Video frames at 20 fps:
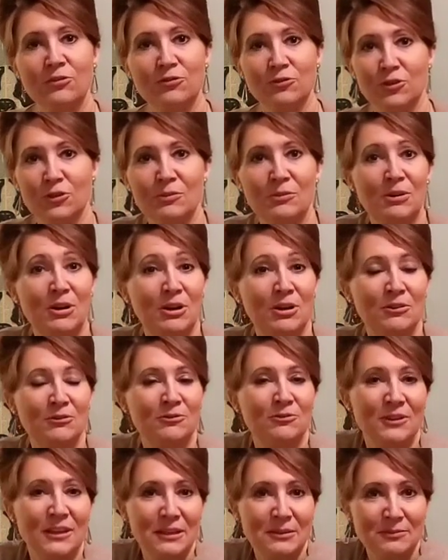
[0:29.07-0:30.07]
from our
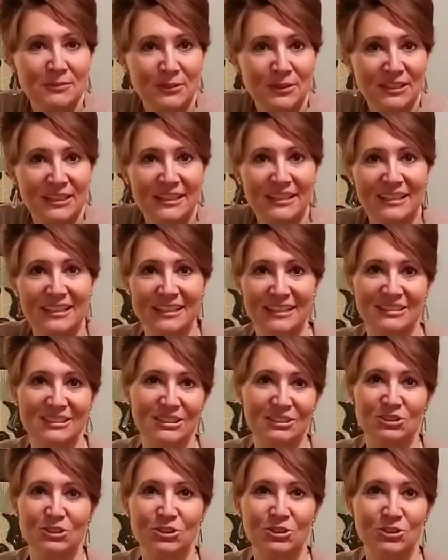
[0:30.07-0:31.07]
family
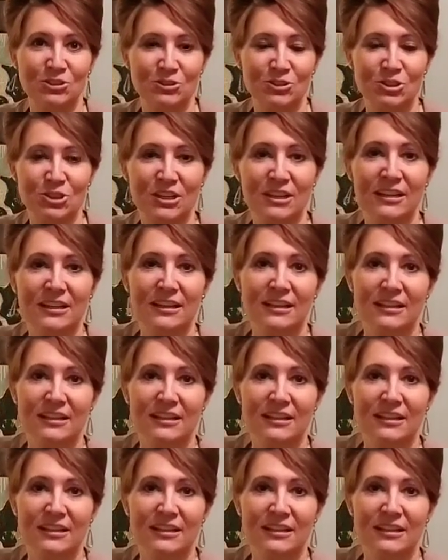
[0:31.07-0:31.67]
as a church.